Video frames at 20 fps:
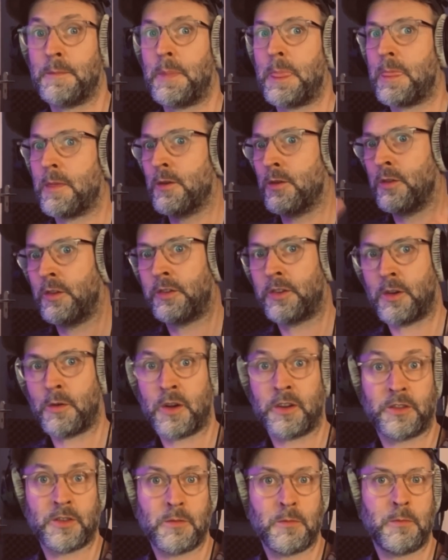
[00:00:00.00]
also
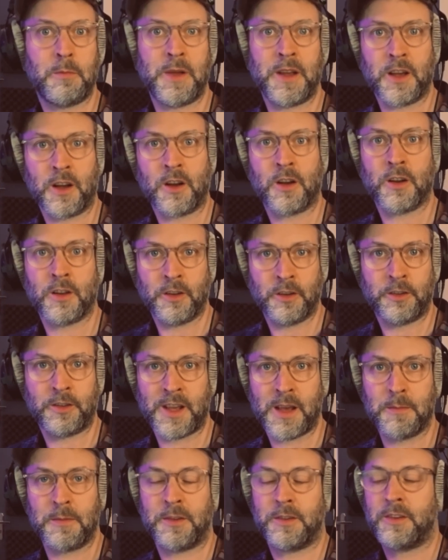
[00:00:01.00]
are some bigger
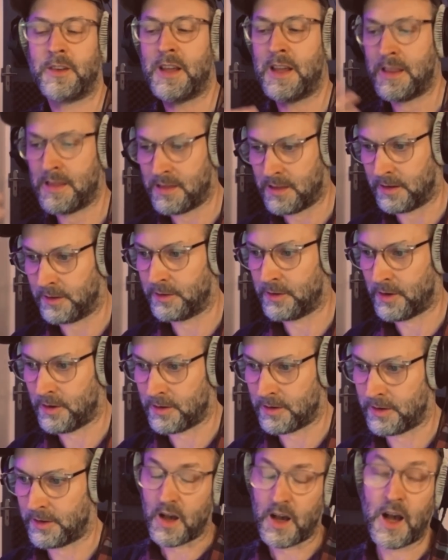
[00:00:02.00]
concepts in the
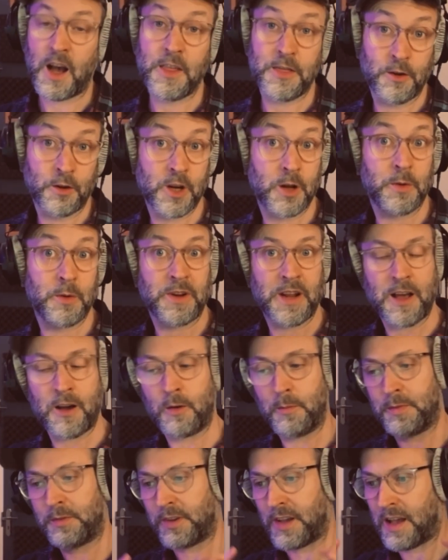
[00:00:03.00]
songs. I thought it would
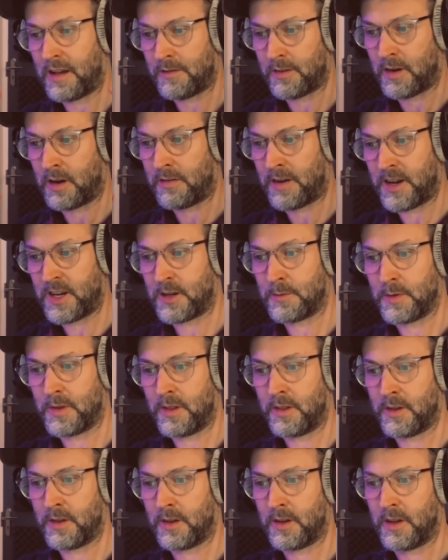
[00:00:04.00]
help to have an
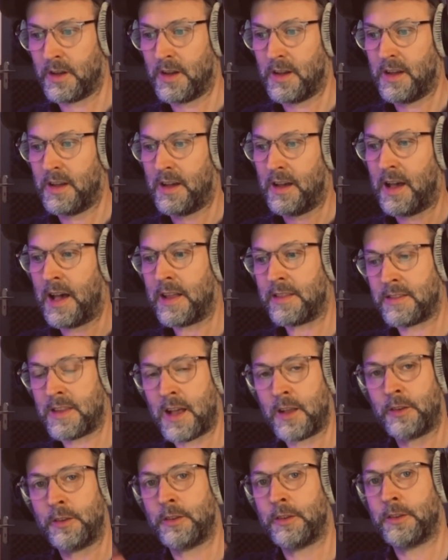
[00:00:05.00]
arrangement that had
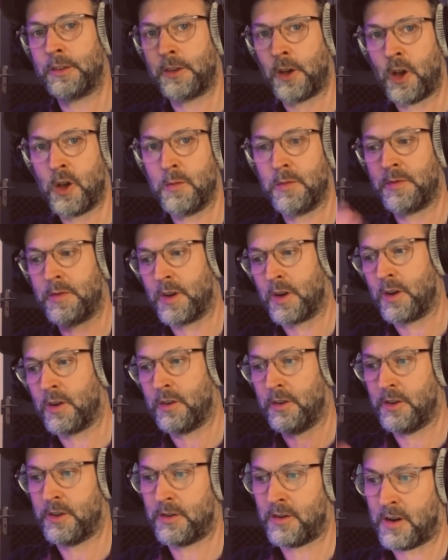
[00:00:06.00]
that scope for
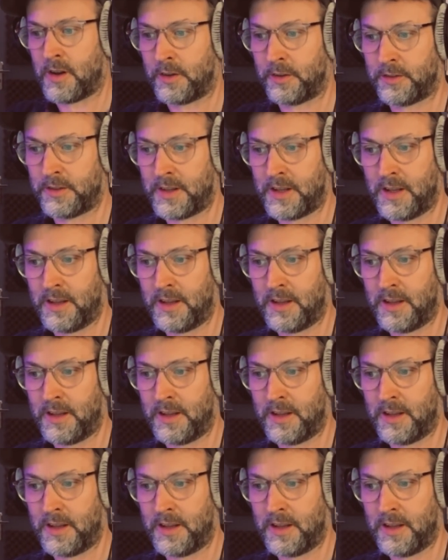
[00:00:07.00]
contrasting